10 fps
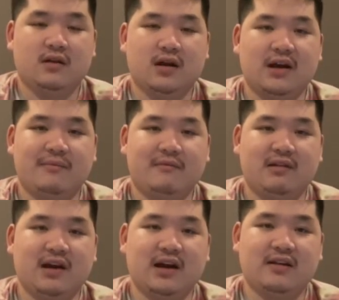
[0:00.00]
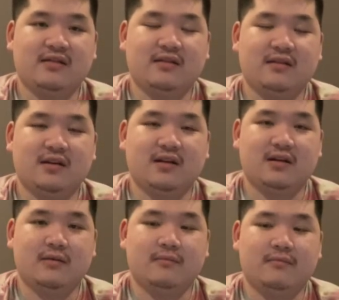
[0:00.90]
I'm glad
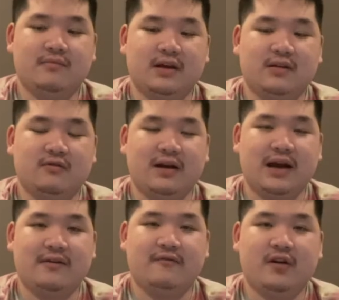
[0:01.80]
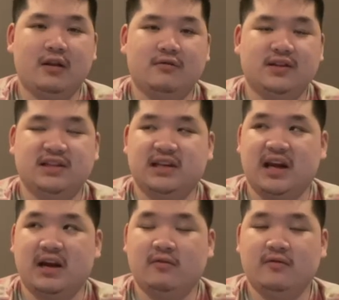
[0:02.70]
that you have followed this
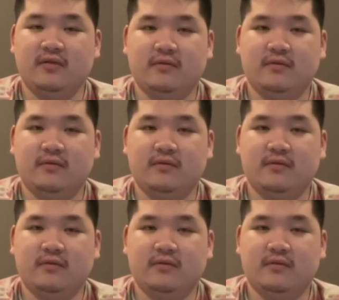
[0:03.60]
account,